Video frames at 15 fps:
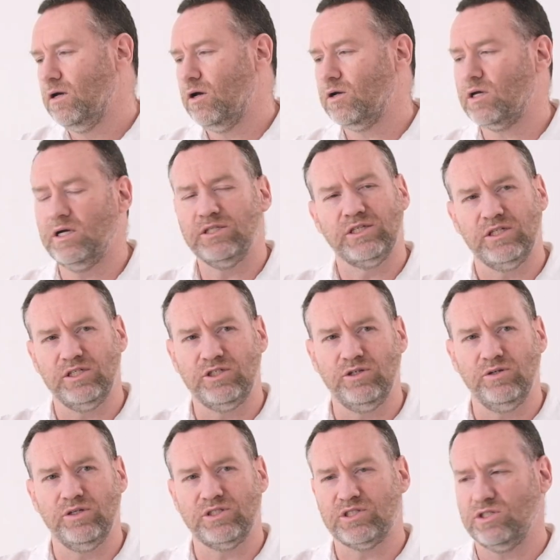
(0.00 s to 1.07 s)
Okay, so this
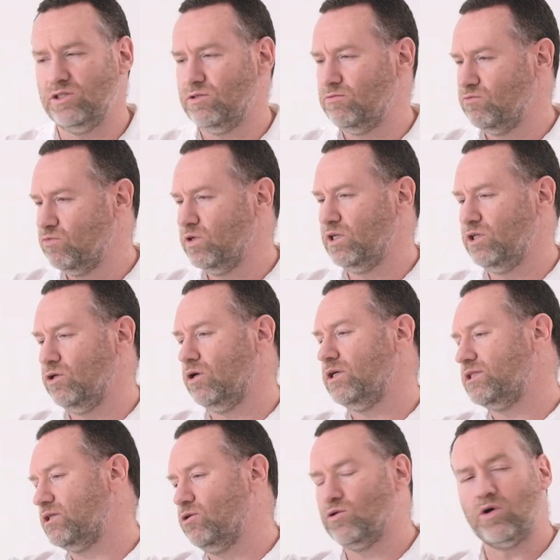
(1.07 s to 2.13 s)
unit's a really
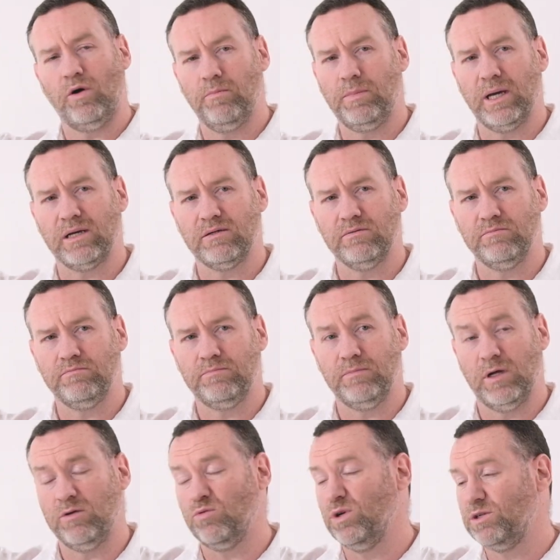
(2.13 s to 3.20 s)
nice little compact
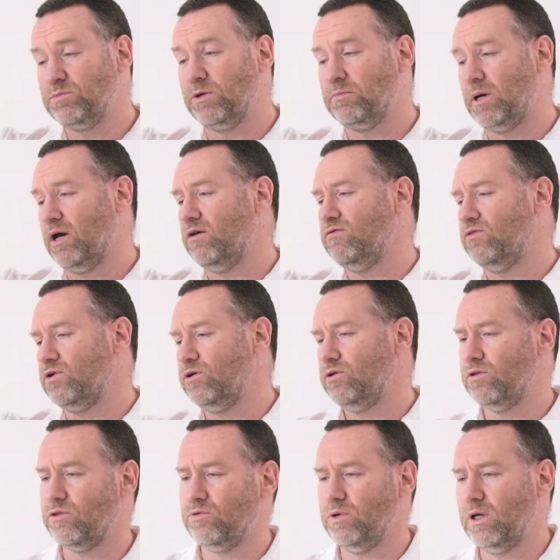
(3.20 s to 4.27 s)
and reasonably powerful
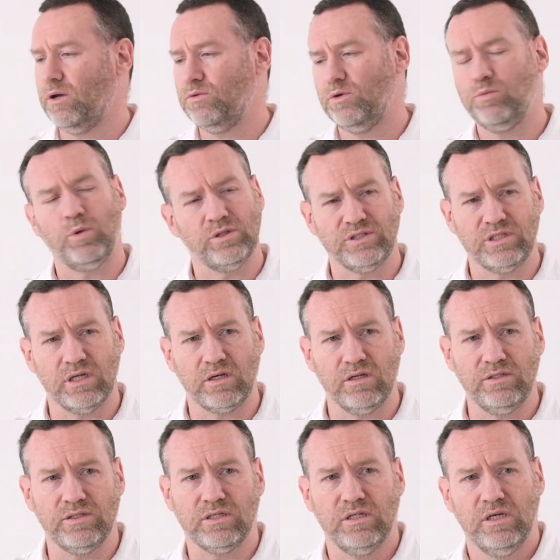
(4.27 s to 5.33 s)
unit, 300 watt
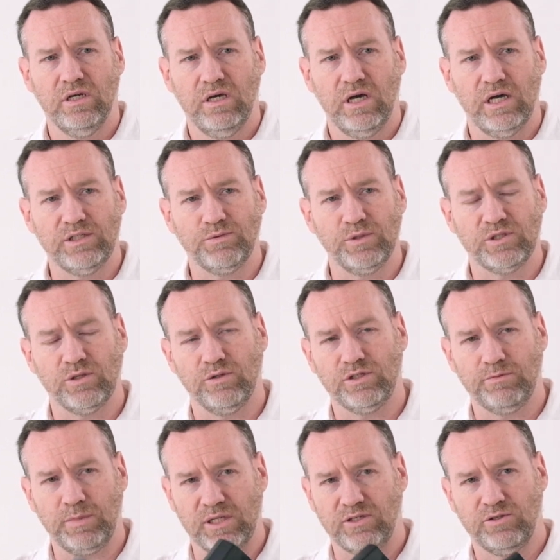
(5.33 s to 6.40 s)
seconds. As we saw, it's
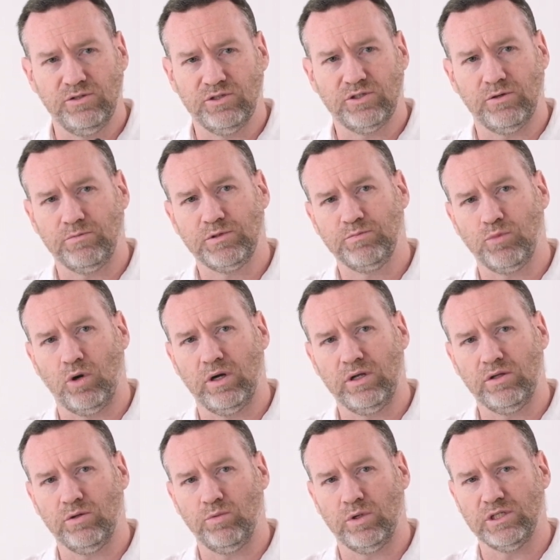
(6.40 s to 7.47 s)
about 2 stops brighter
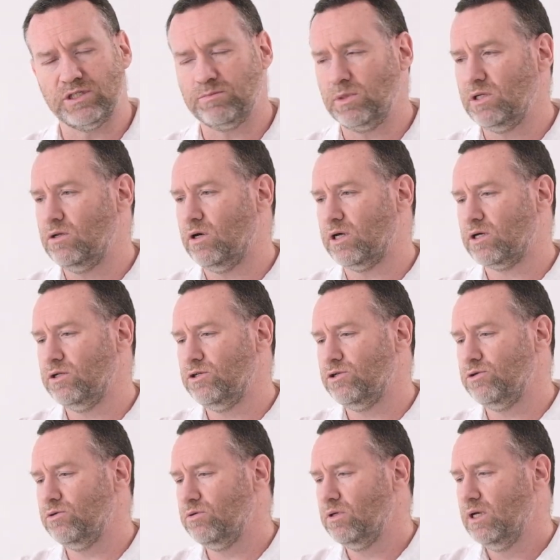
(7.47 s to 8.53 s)
than what a speedlight can
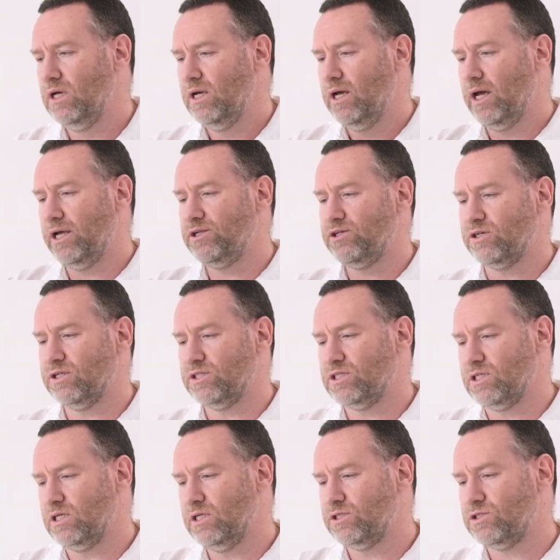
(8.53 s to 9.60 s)
do. As you can
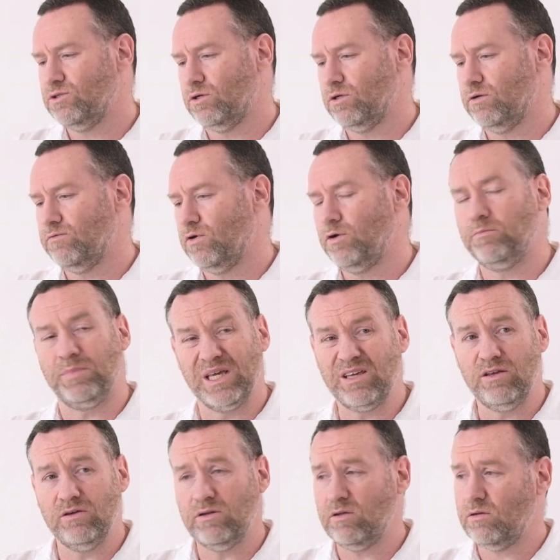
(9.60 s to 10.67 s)
see, it's not a very big
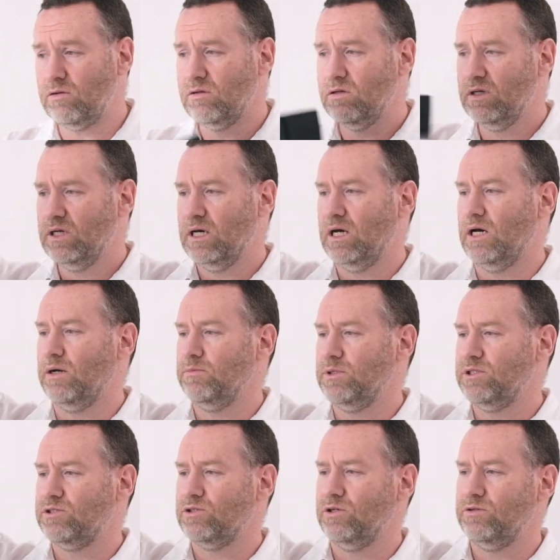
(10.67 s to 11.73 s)
unit.
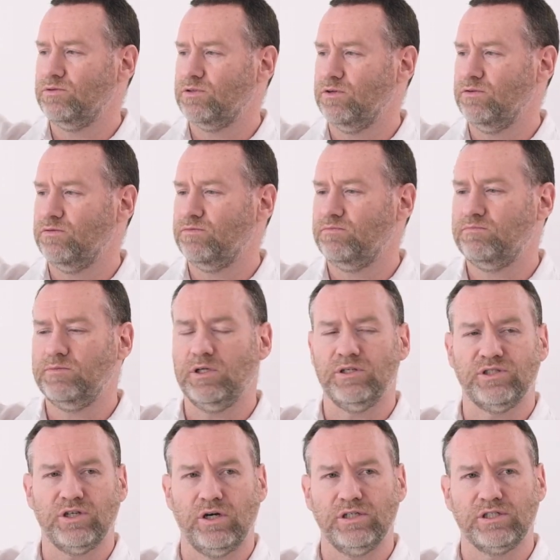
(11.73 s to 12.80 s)
In terms of
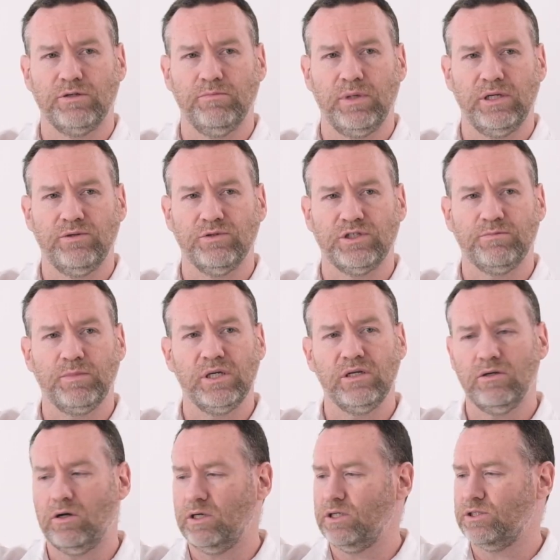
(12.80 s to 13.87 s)
size compared to a
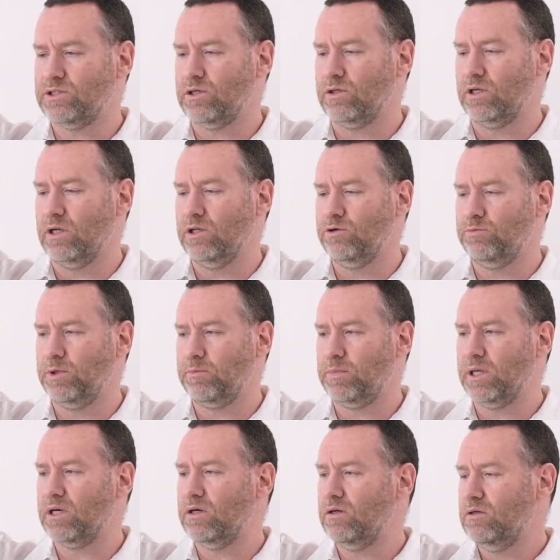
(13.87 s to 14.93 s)
speedlight, it's only a little bit
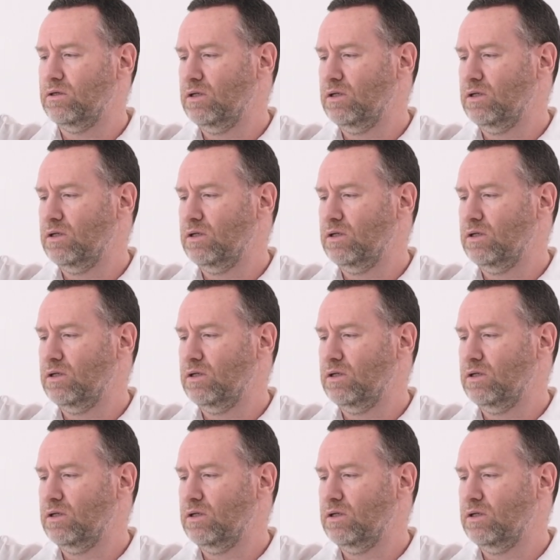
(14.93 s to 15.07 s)
bigger.